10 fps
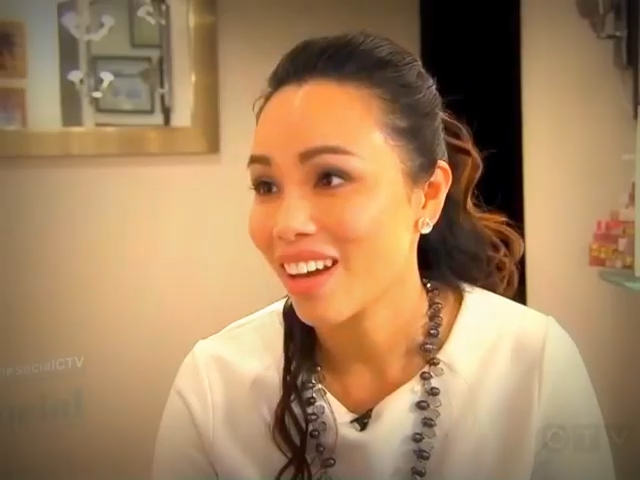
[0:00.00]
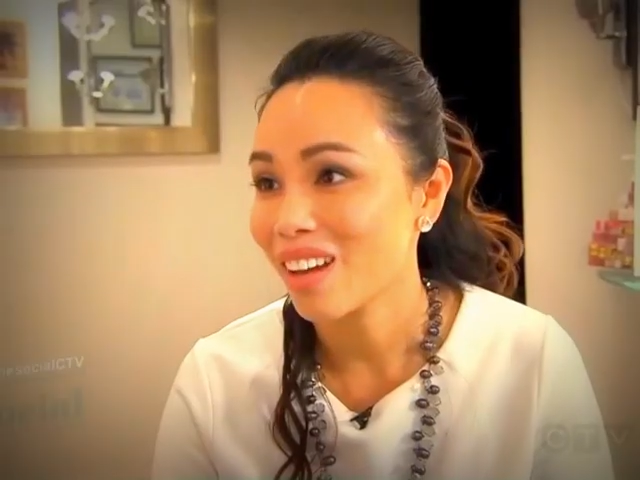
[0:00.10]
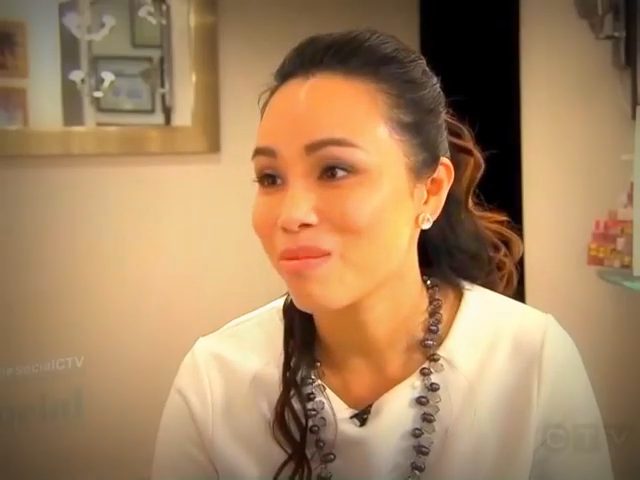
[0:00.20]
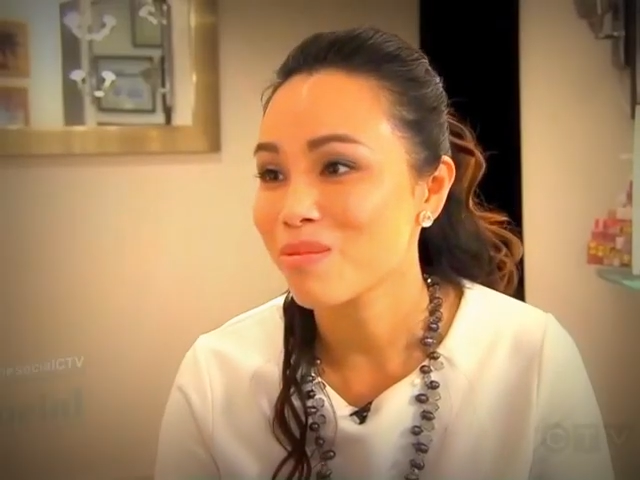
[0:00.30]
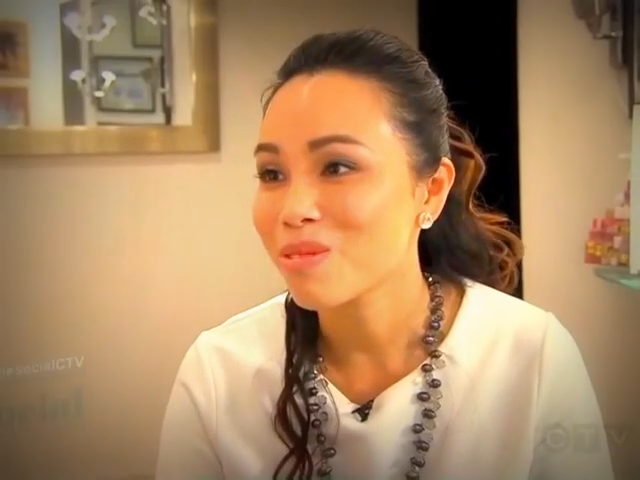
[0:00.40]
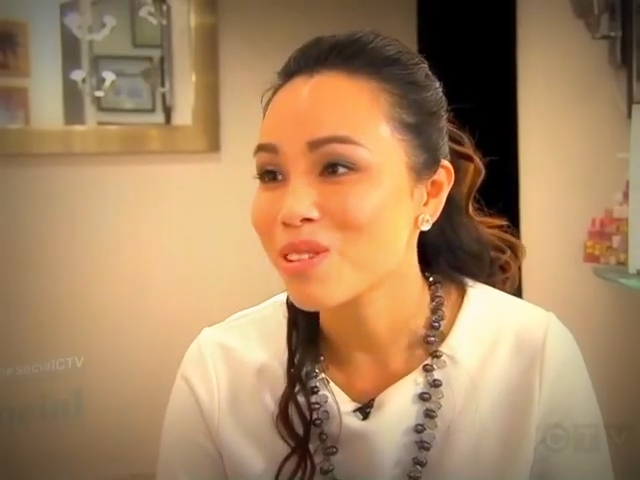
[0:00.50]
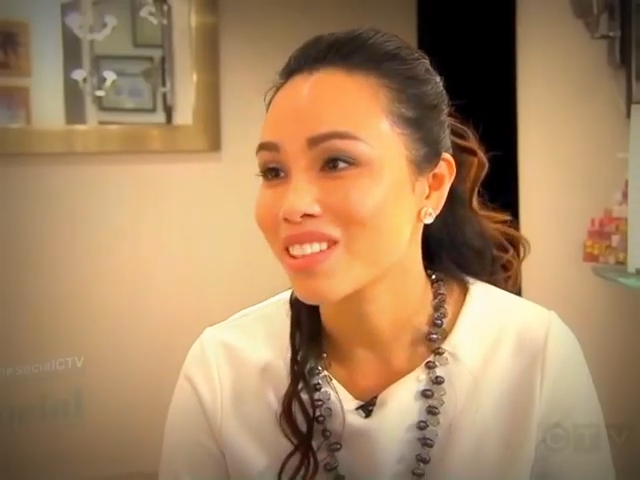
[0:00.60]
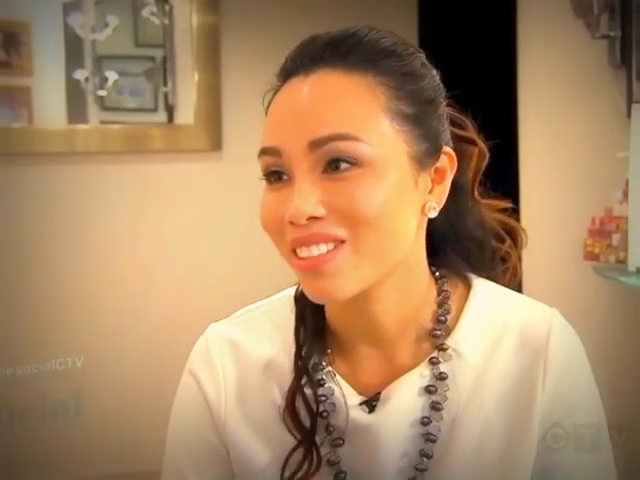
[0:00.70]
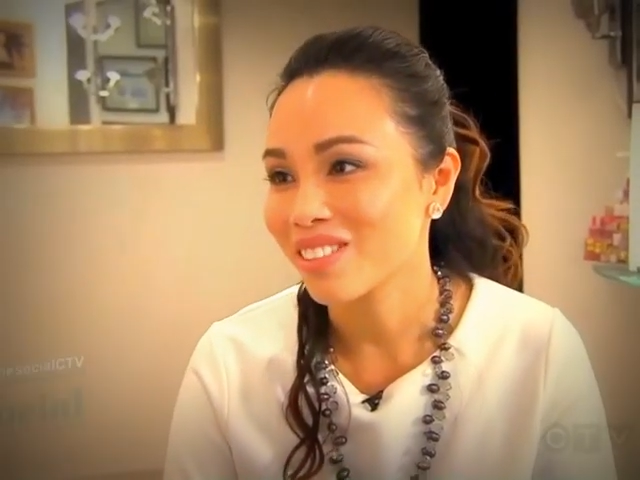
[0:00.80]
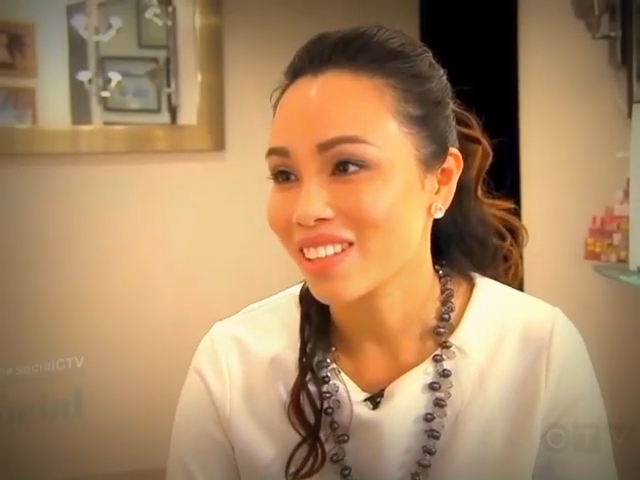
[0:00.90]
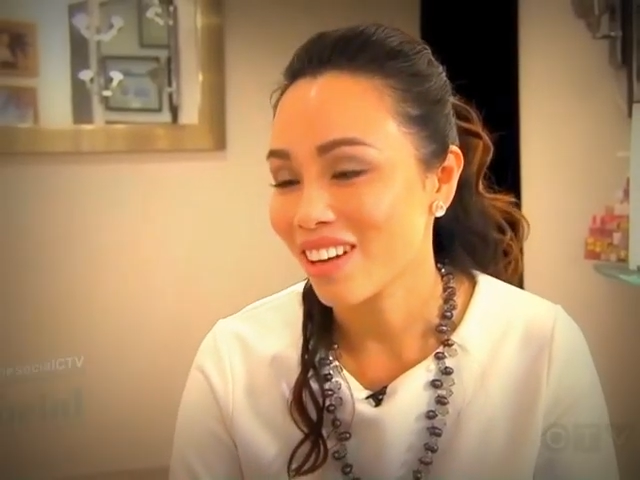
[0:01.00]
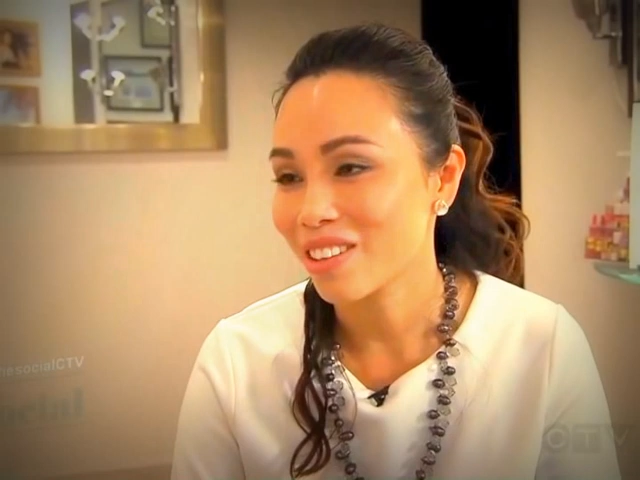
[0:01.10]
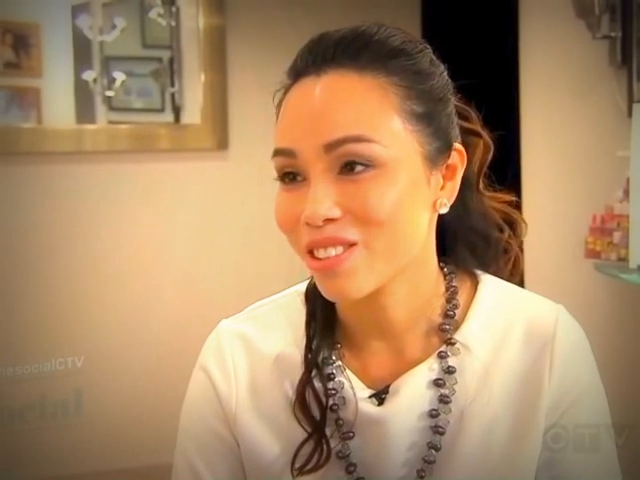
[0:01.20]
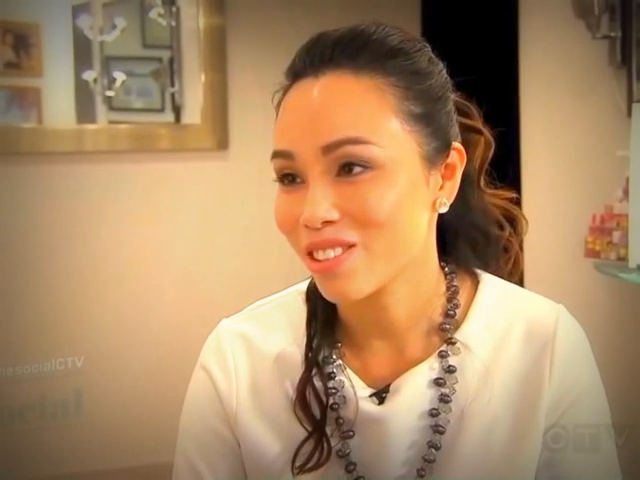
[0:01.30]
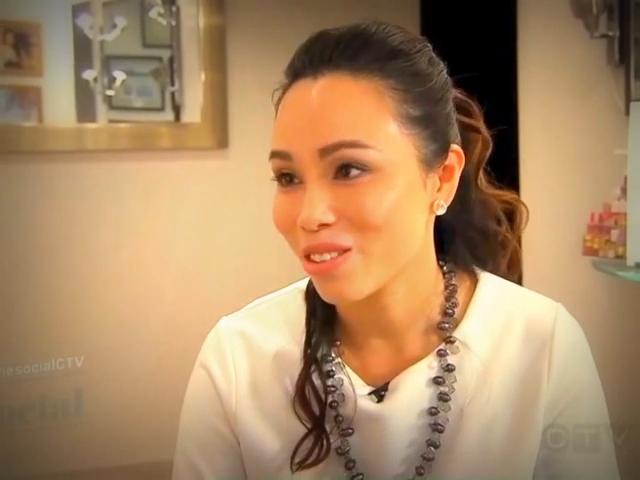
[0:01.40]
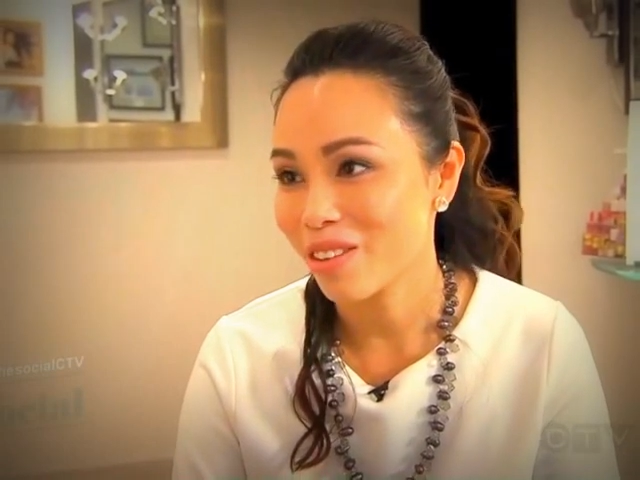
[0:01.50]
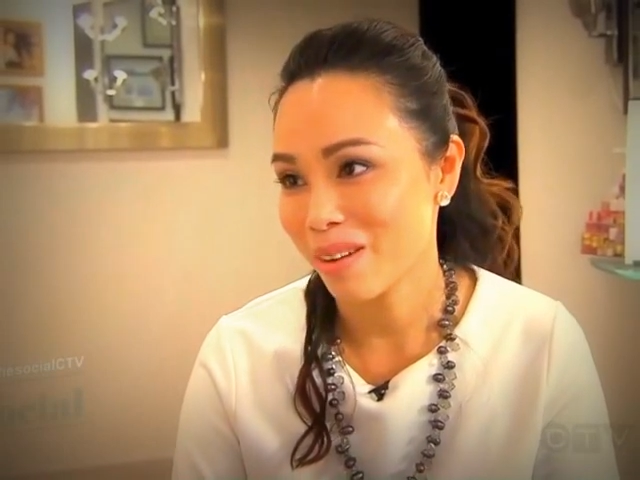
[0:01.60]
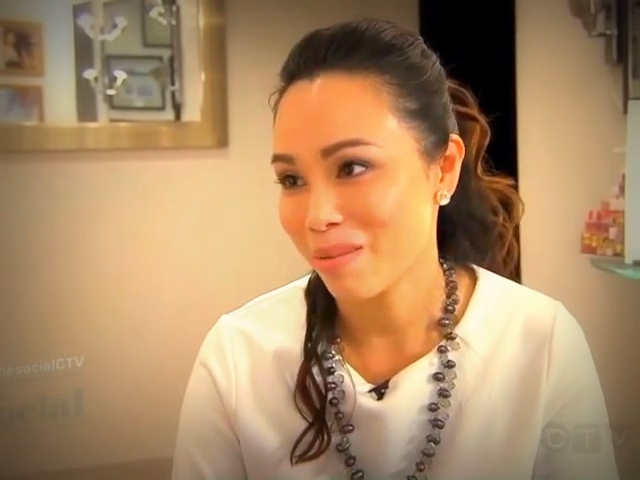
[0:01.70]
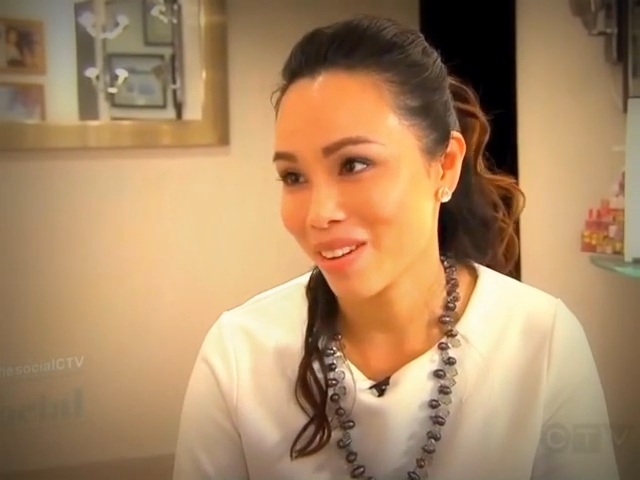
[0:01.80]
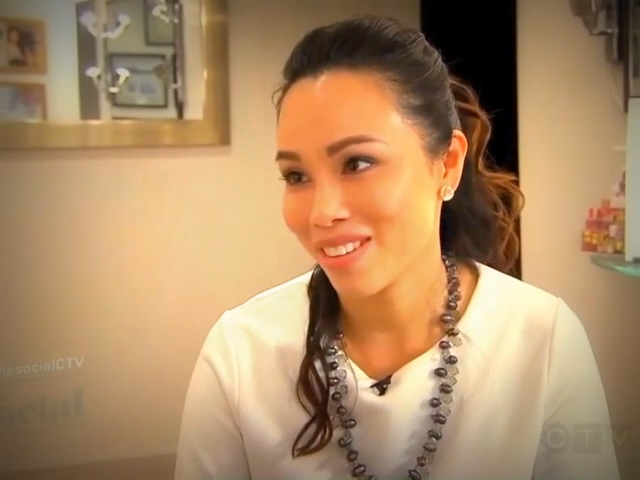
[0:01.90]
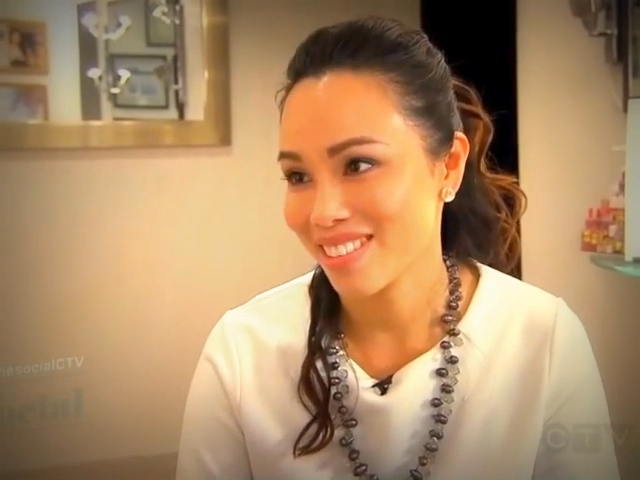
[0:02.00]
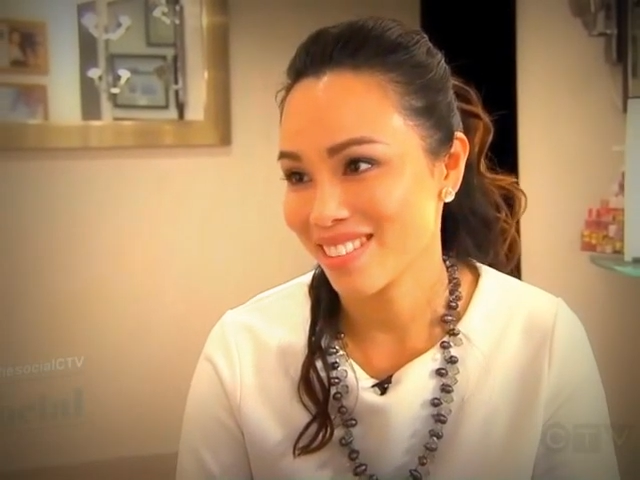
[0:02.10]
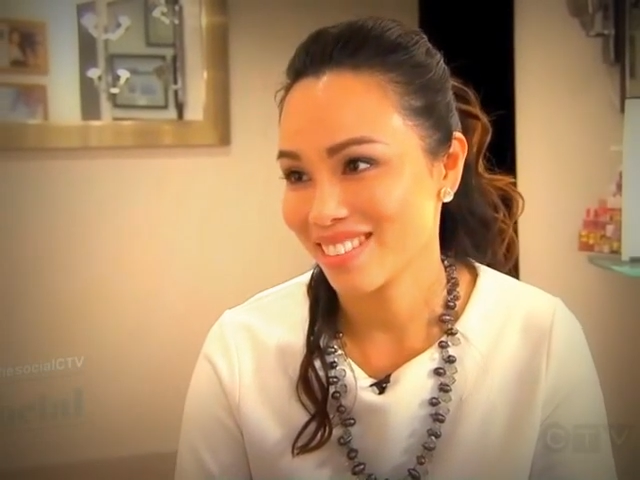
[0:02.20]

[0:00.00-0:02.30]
I'm really, really honored to do your eyebrows.